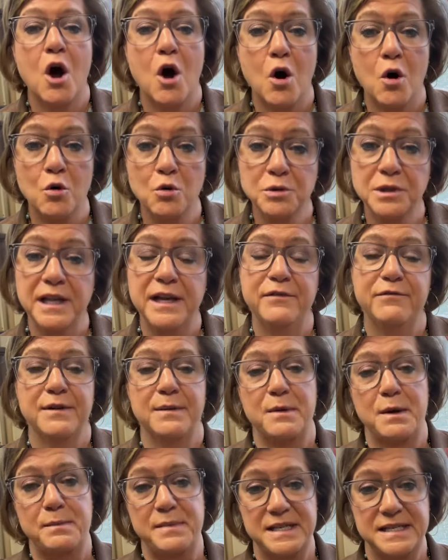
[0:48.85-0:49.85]
only
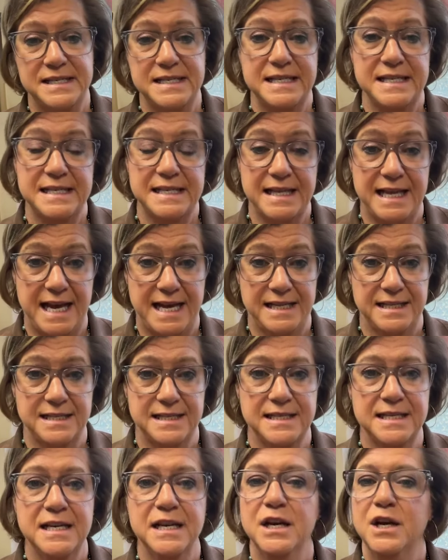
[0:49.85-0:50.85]
from a business
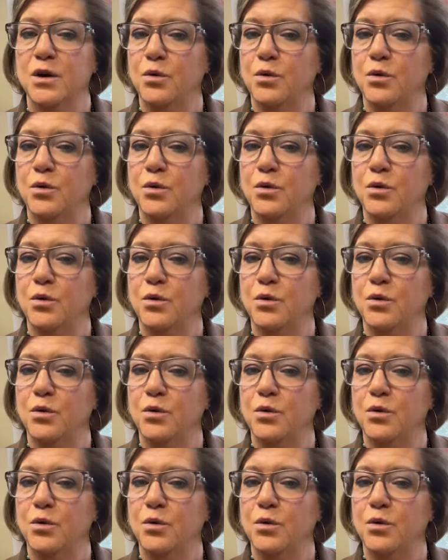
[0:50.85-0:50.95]
lens.